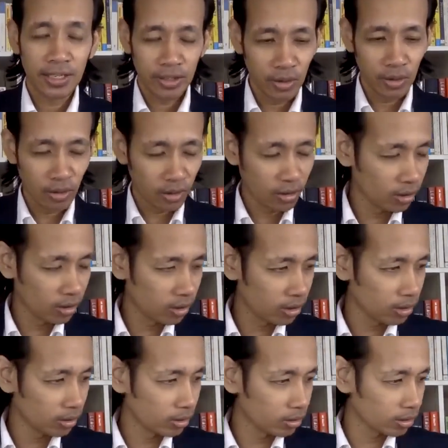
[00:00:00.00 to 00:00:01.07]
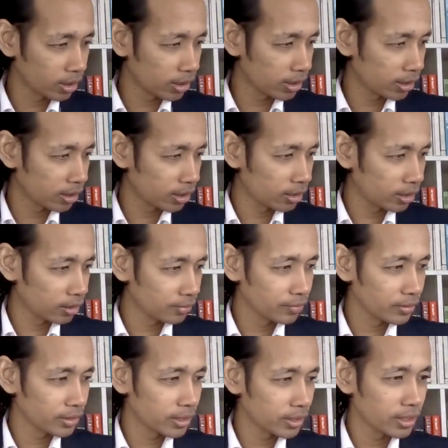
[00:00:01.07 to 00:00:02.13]
your uh,
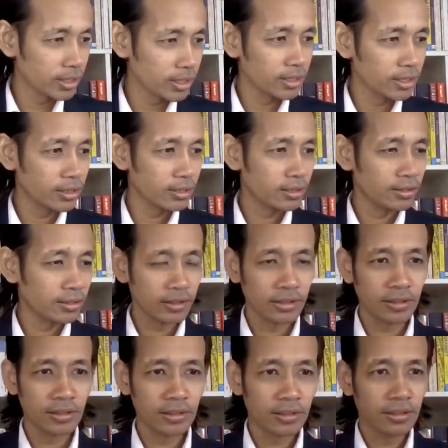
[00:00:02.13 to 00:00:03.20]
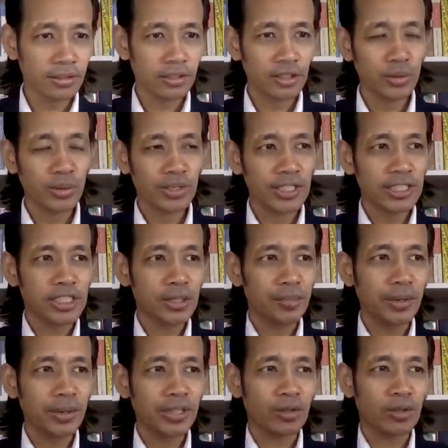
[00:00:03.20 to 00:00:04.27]
the you will
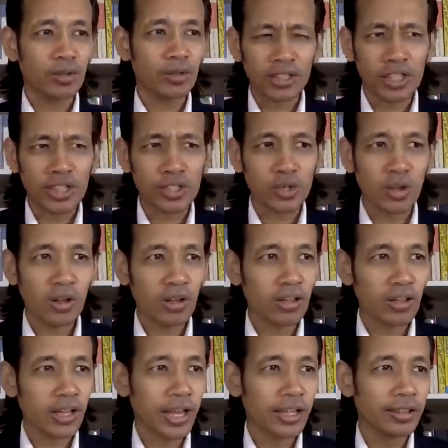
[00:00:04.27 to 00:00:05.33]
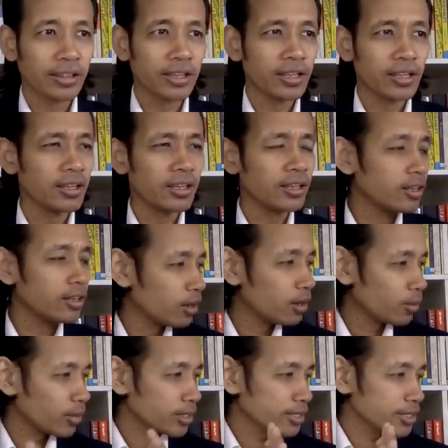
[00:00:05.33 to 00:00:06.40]
dissipate the cortisol and the
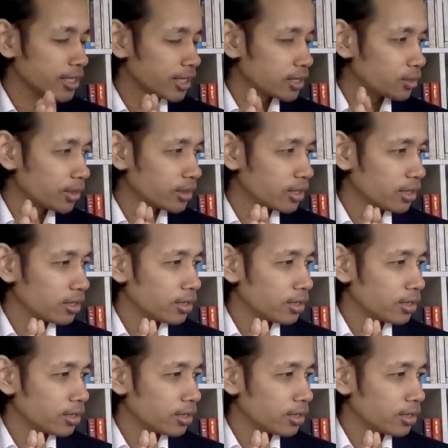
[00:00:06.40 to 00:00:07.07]
what's the other one